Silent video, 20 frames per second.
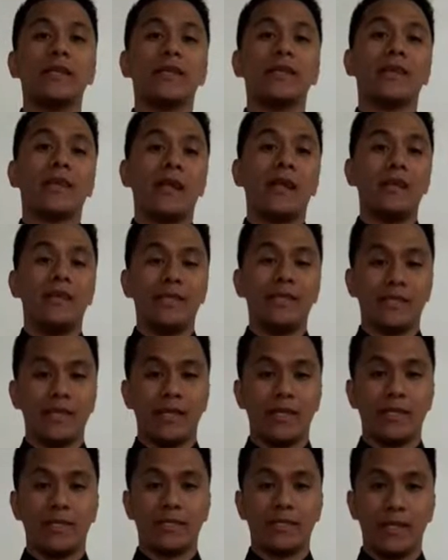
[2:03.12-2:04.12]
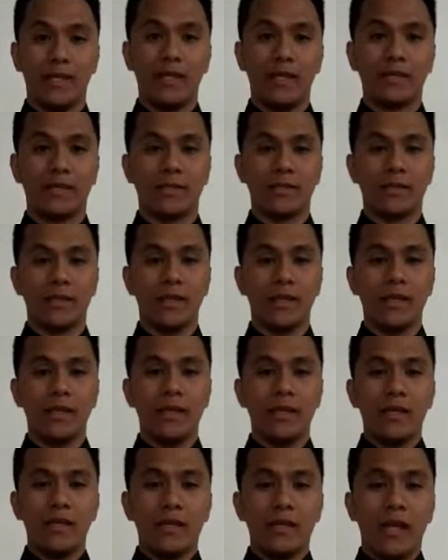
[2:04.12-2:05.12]
critical listening skills.
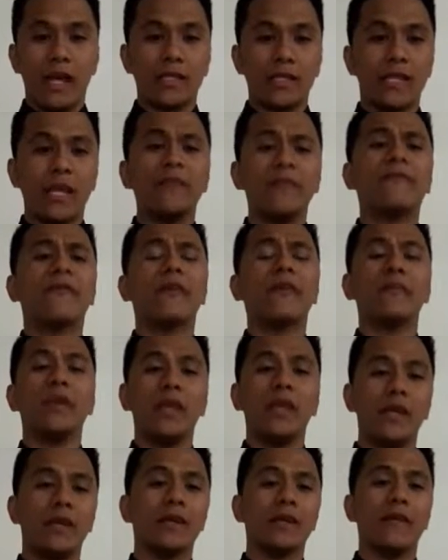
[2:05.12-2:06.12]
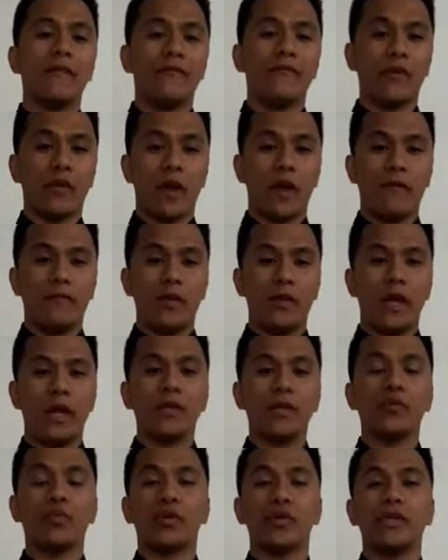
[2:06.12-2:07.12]
Aside from hearing
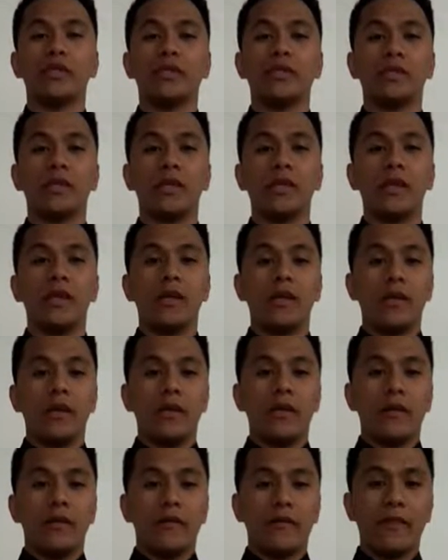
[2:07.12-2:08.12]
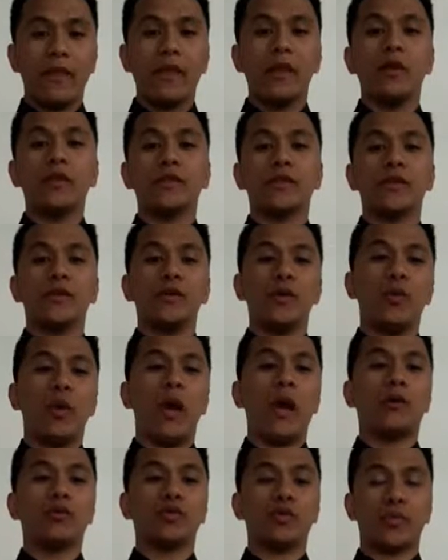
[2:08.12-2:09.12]
vocabulary words, they also know
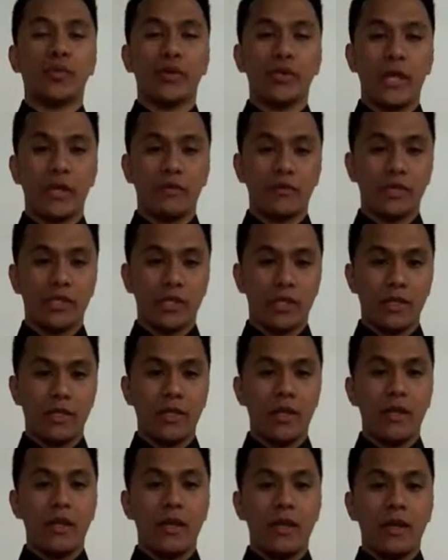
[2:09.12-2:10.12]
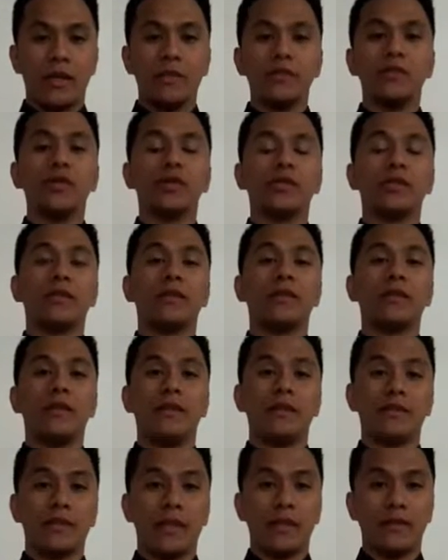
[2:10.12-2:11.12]
how to pronounce it and use it
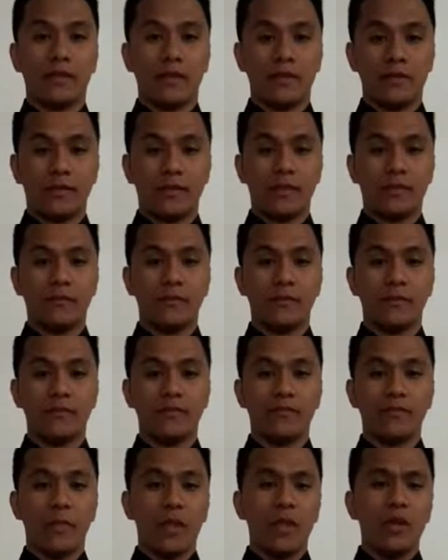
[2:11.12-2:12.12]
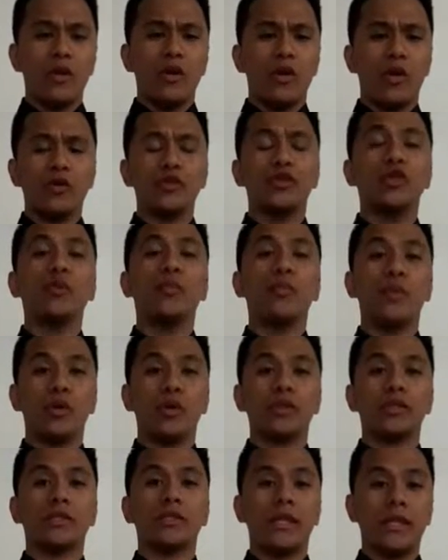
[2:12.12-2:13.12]
in a sentence.
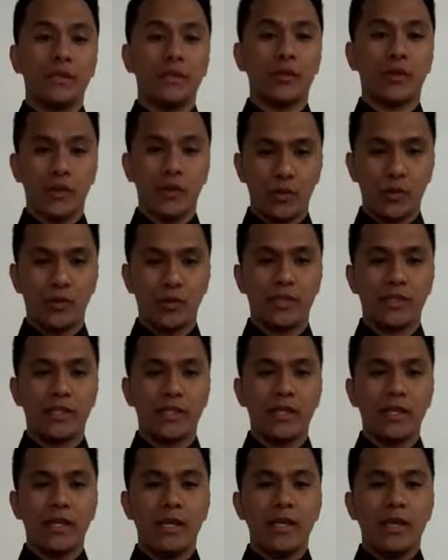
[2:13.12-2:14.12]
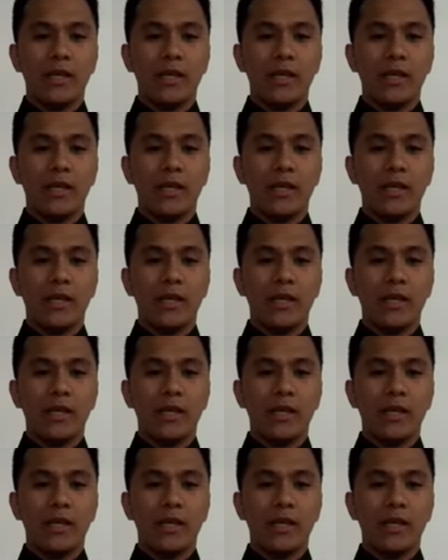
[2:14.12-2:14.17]
Audiobooks introduce